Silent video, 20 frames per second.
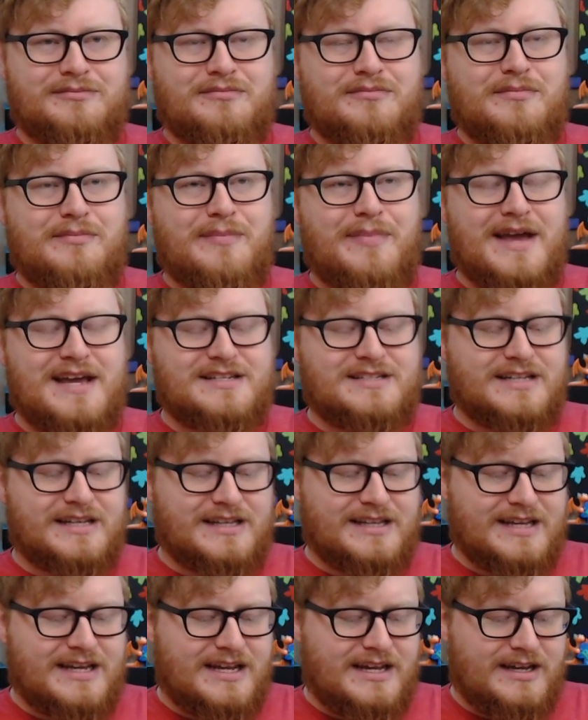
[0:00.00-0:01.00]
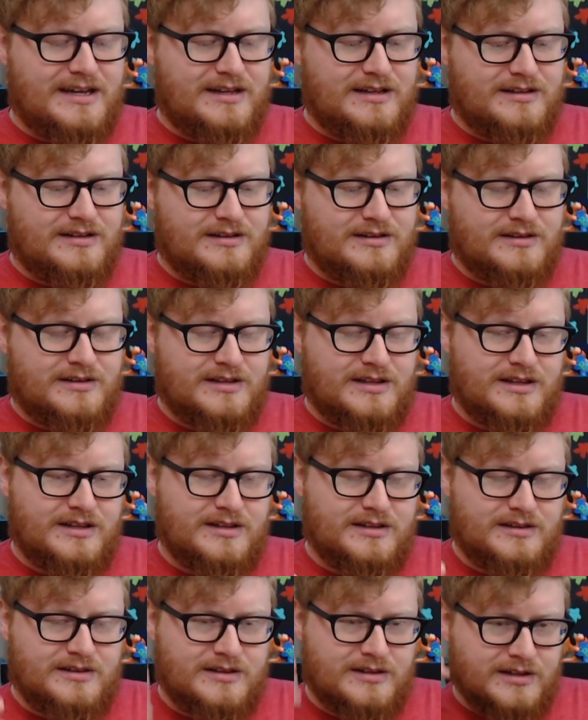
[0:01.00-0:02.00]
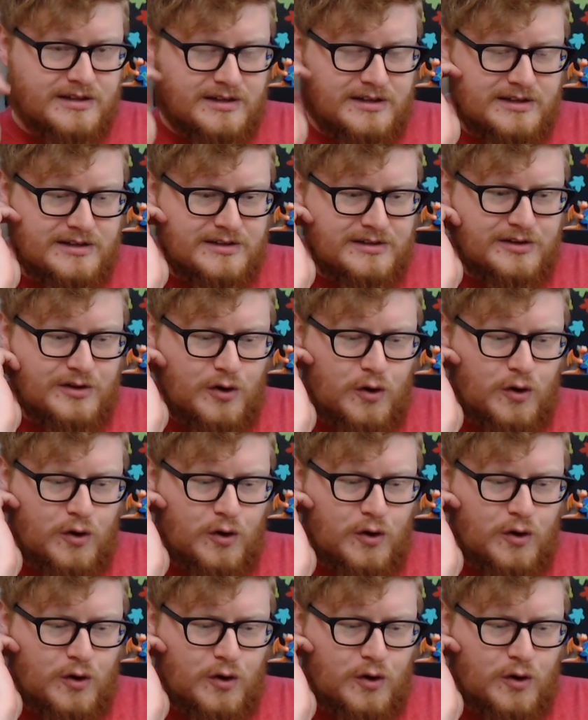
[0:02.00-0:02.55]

basically the